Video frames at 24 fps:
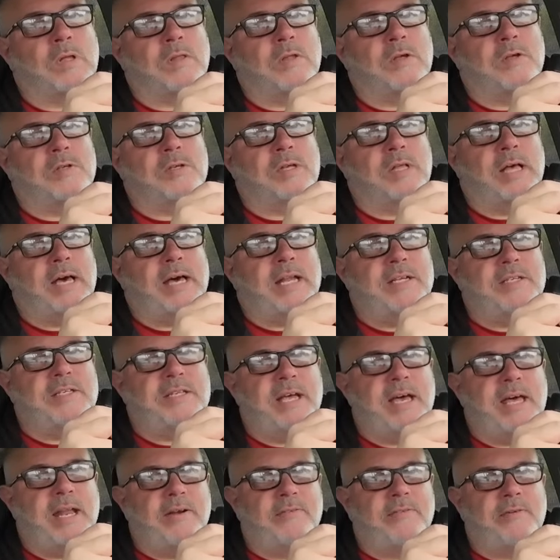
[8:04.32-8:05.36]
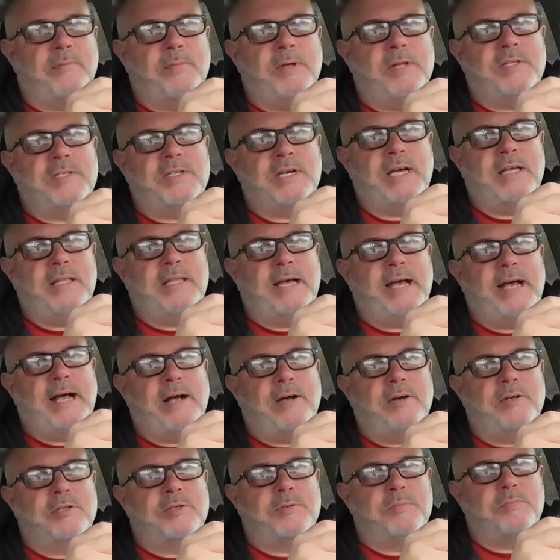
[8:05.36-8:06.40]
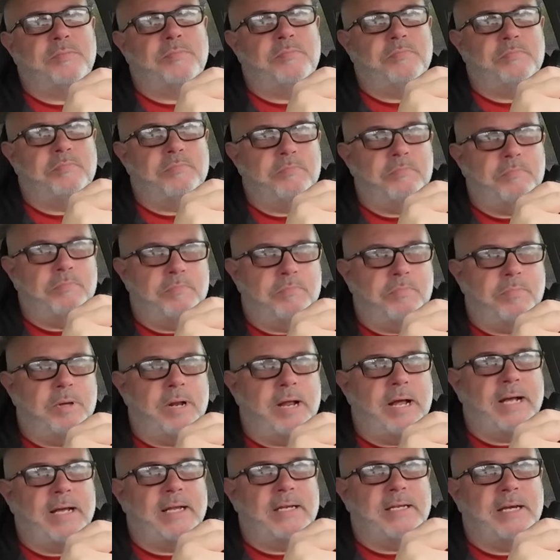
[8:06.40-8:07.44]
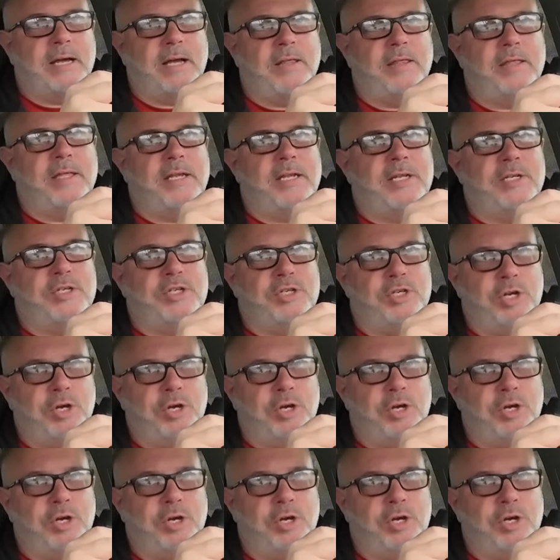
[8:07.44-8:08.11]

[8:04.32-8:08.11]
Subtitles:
There's a lot of static from inside the house, but I can tell that it's